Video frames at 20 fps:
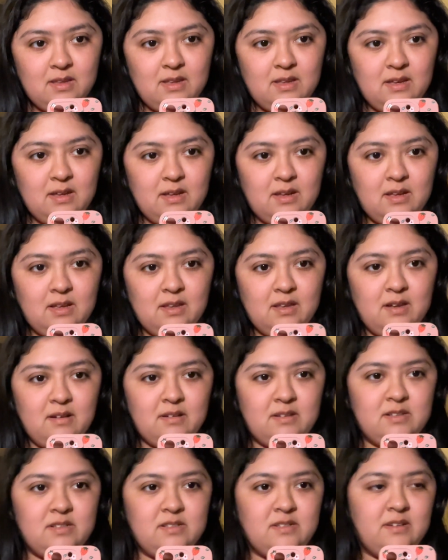And I'm
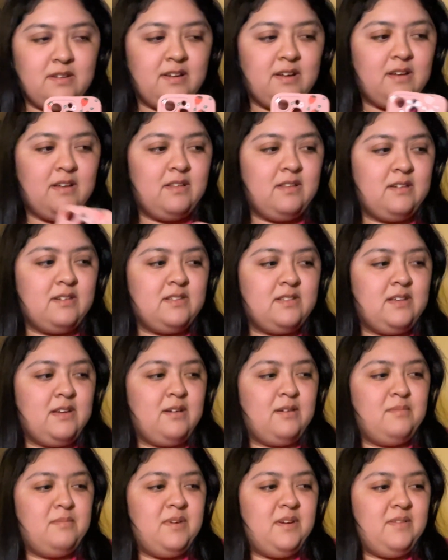going to show you how it looks
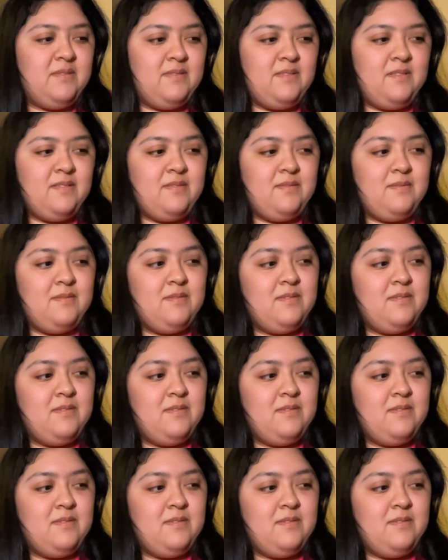like on my phone.